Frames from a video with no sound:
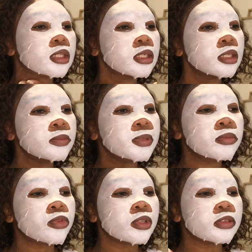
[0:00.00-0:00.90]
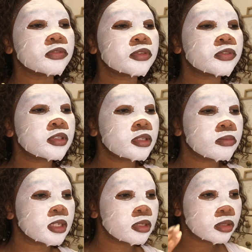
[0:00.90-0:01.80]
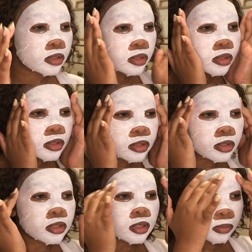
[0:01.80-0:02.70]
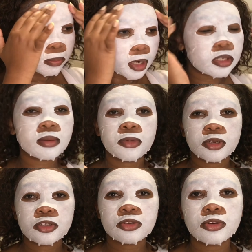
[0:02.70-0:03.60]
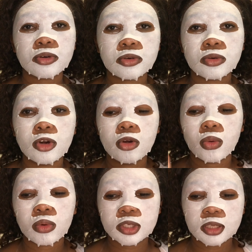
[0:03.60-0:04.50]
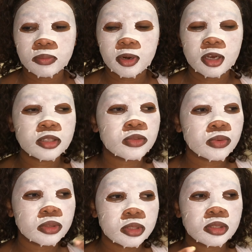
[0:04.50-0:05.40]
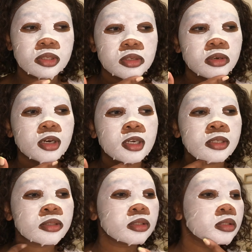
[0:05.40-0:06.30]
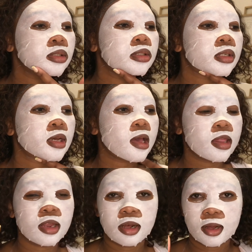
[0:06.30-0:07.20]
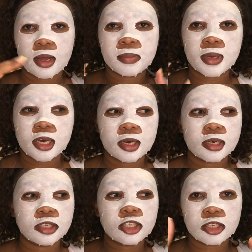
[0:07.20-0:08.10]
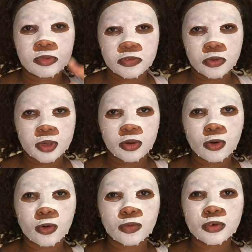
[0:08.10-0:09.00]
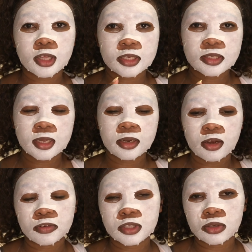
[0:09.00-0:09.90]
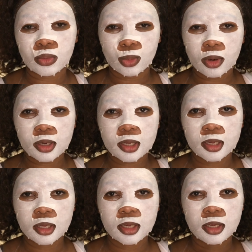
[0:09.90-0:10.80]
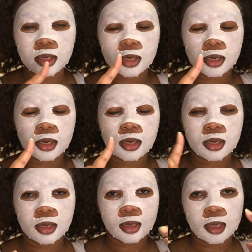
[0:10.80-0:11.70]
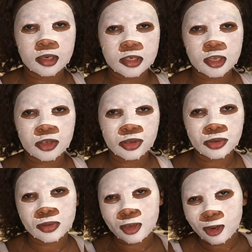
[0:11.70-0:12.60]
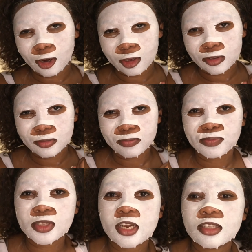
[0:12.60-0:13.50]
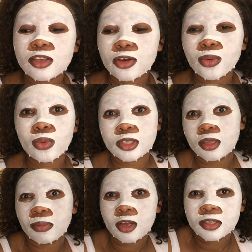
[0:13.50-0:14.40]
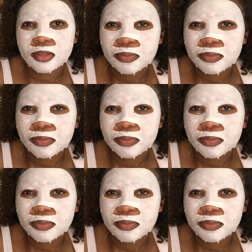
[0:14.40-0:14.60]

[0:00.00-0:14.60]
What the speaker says: think it's been more than 15 minutes, but I'm going to go water the plants with the stove on, and then I'll come back just before we go for that Sunday afternoon walk and take you along. Let's go water the plants.